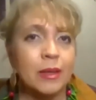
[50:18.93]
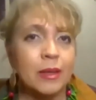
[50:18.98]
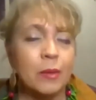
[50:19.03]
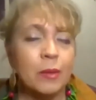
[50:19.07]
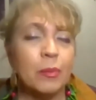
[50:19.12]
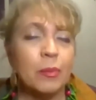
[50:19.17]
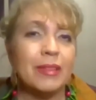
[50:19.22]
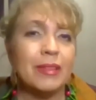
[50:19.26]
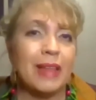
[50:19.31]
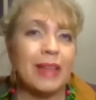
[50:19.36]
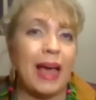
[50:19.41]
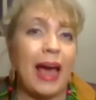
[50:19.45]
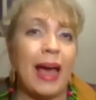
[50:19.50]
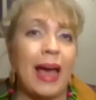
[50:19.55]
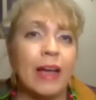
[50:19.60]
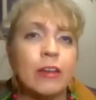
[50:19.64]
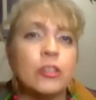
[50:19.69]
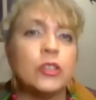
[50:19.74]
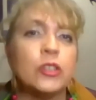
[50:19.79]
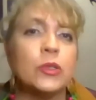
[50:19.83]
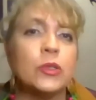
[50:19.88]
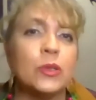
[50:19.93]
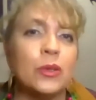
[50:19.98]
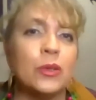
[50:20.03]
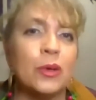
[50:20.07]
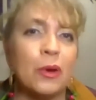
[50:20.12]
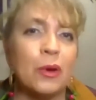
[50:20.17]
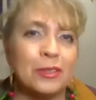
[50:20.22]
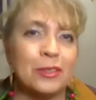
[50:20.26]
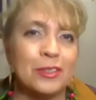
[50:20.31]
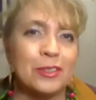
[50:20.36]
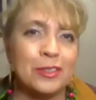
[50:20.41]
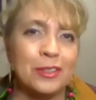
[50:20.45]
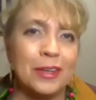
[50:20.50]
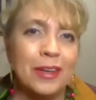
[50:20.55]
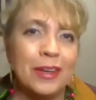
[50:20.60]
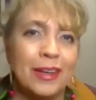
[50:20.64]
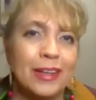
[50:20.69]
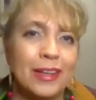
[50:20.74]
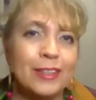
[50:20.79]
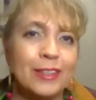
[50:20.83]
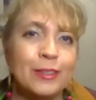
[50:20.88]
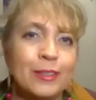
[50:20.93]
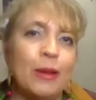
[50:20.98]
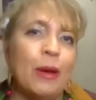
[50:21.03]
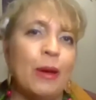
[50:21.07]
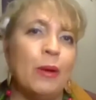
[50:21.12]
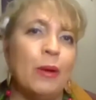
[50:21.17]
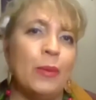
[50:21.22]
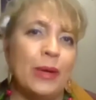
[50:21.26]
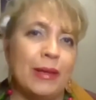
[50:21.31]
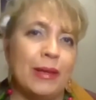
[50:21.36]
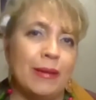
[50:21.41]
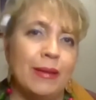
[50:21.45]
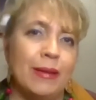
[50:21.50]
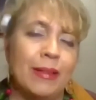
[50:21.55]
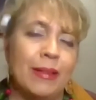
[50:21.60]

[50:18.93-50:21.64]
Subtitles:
but the actual cost is lower